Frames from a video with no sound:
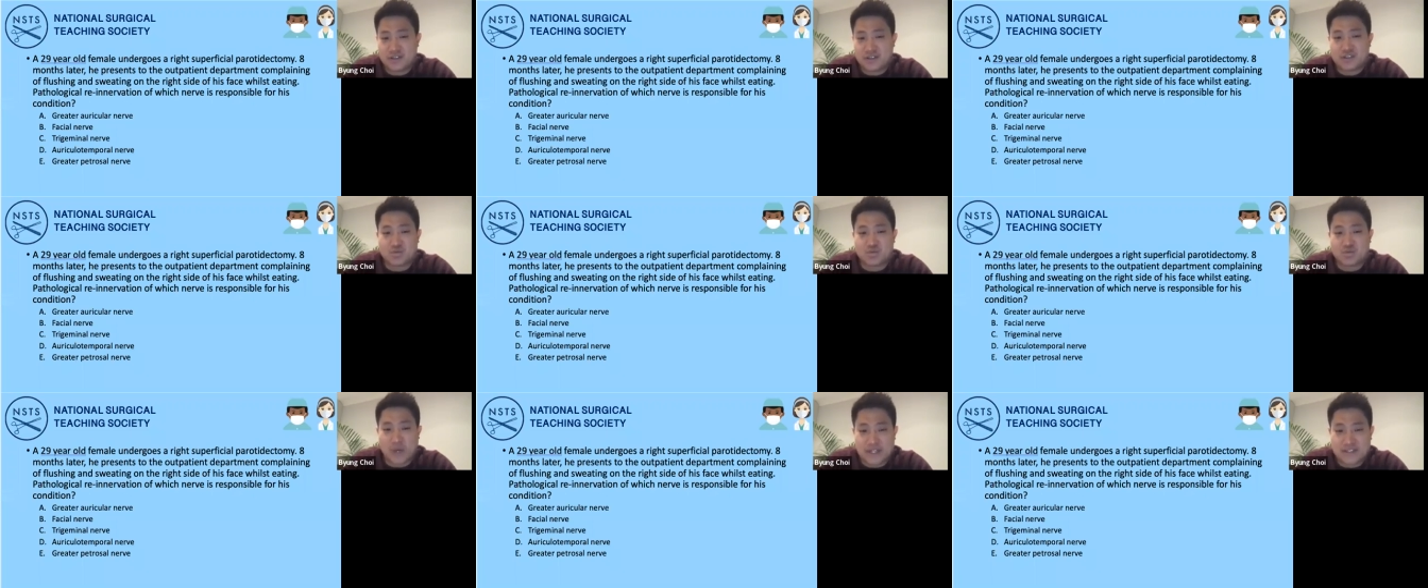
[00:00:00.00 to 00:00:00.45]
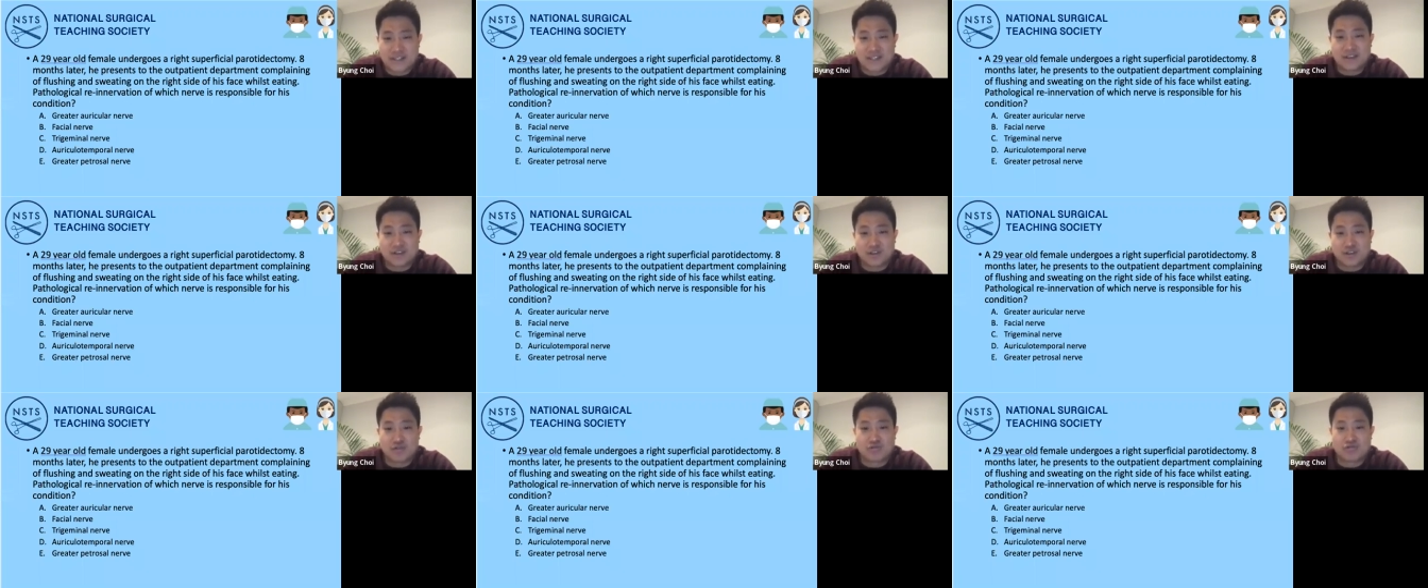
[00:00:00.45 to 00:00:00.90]
and
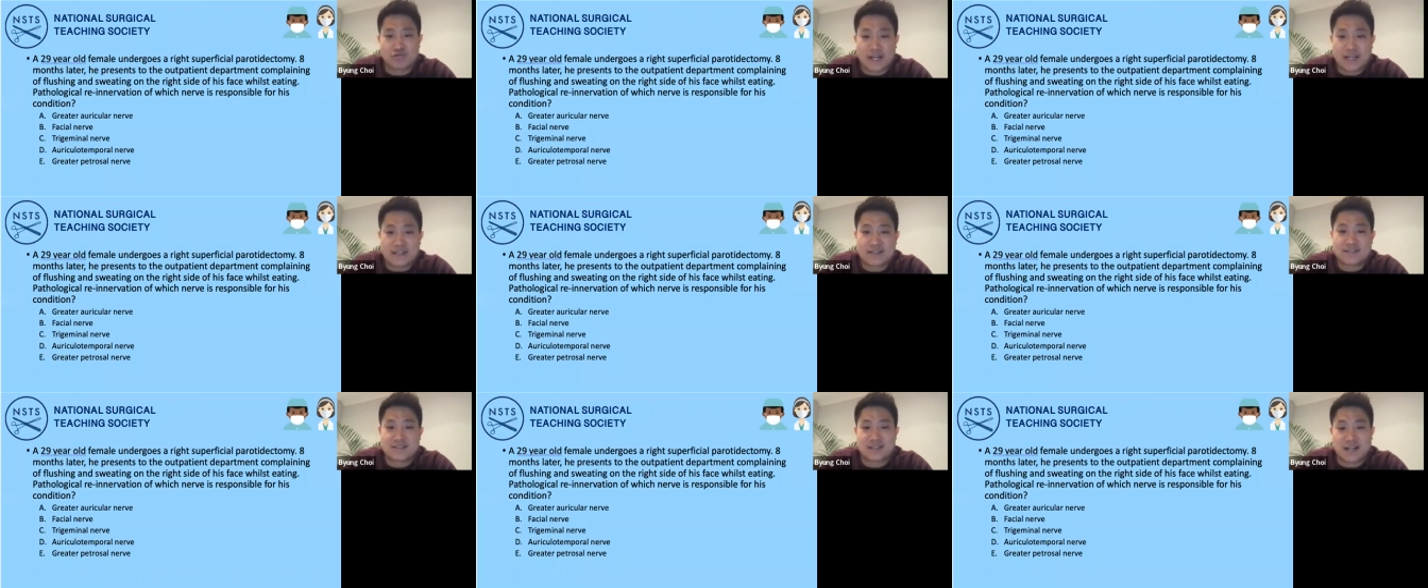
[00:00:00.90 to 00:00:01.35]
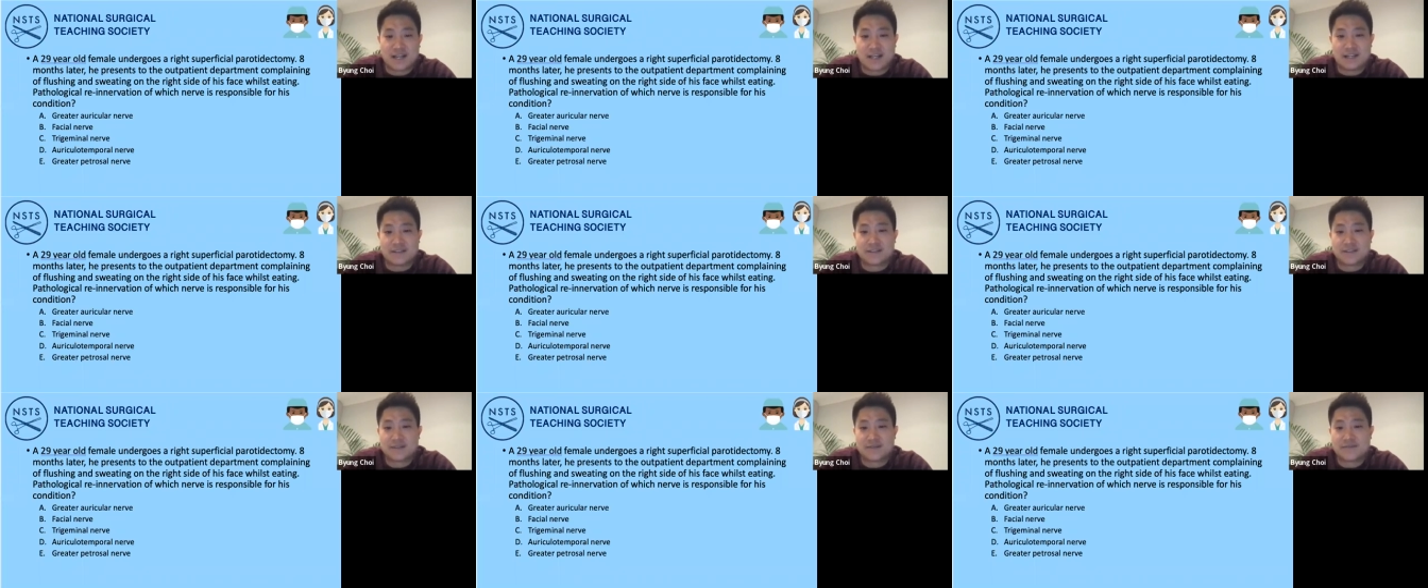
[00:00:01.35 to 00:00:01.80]
sweating on the right
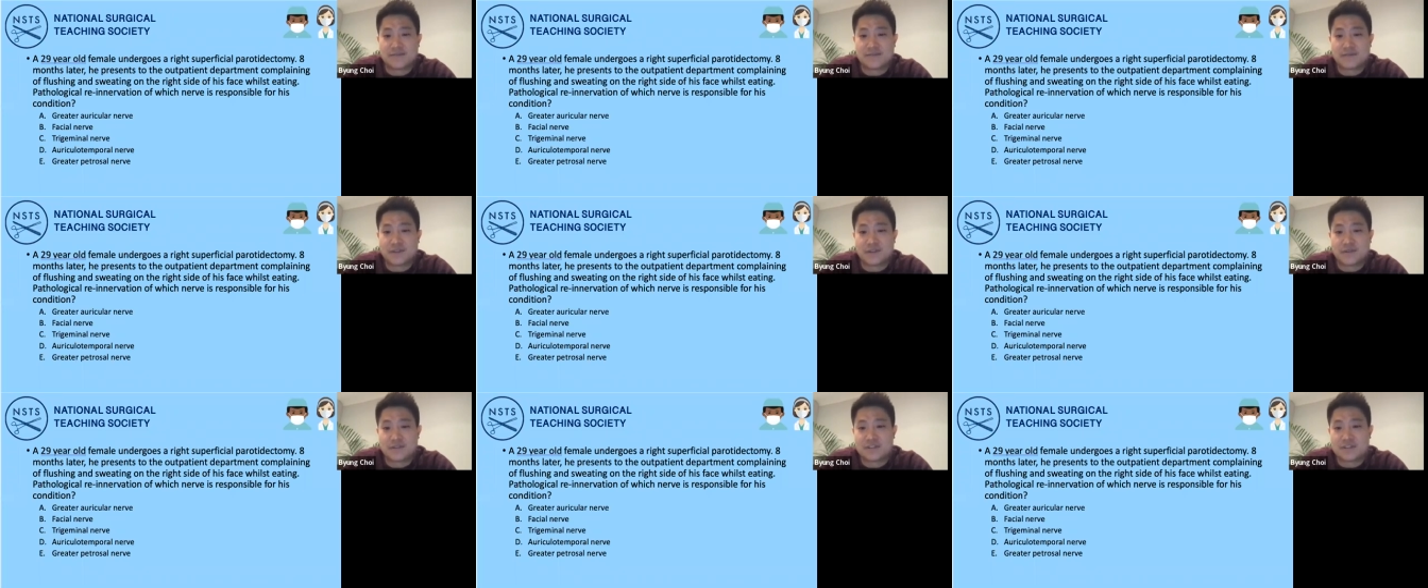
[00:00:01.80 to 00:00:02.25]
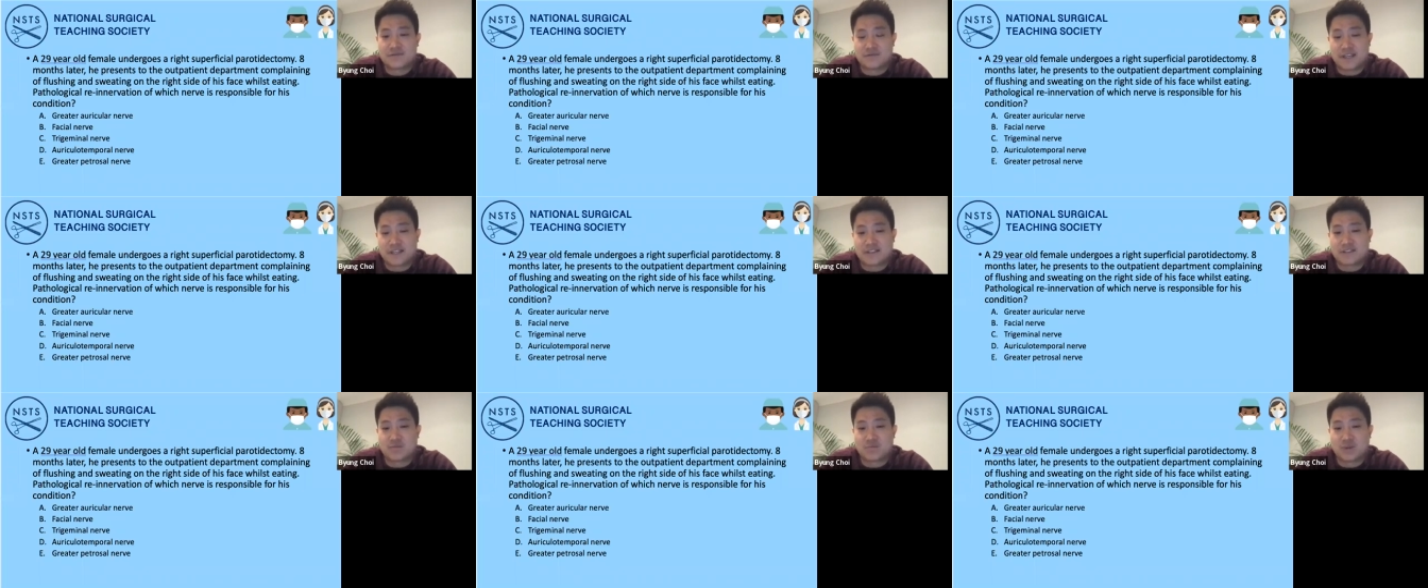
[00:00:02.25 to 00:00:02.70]
side of his
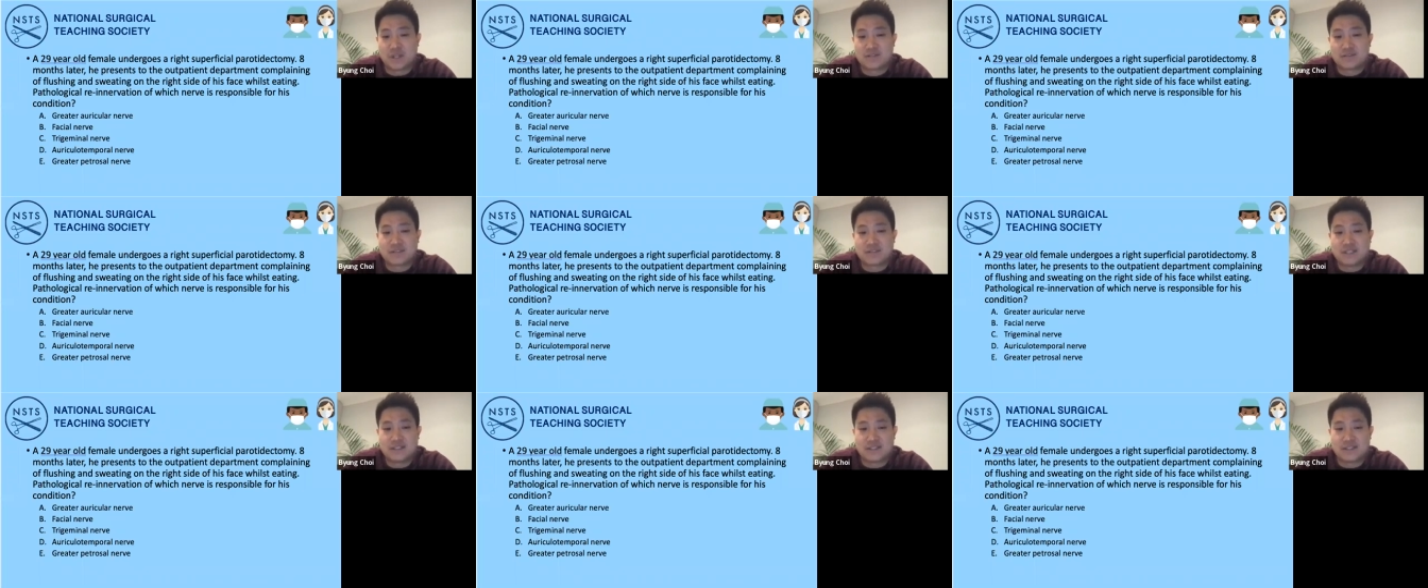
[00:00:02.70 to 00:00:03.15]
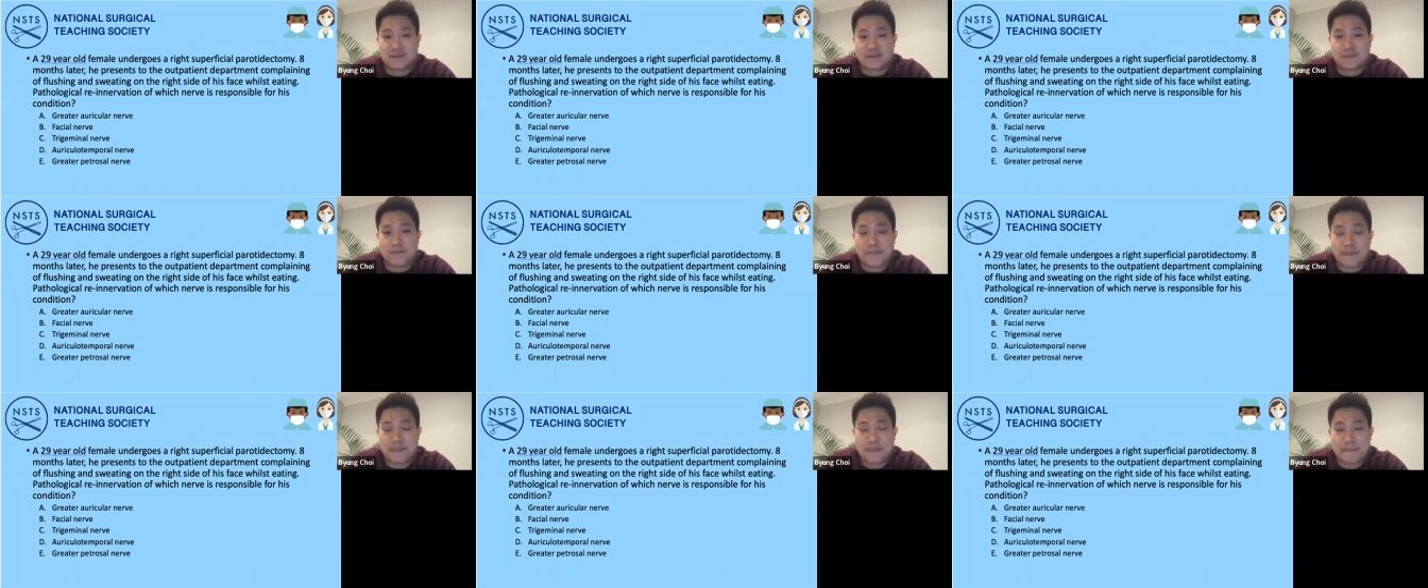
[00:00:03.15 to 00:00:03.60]
face whilst eating.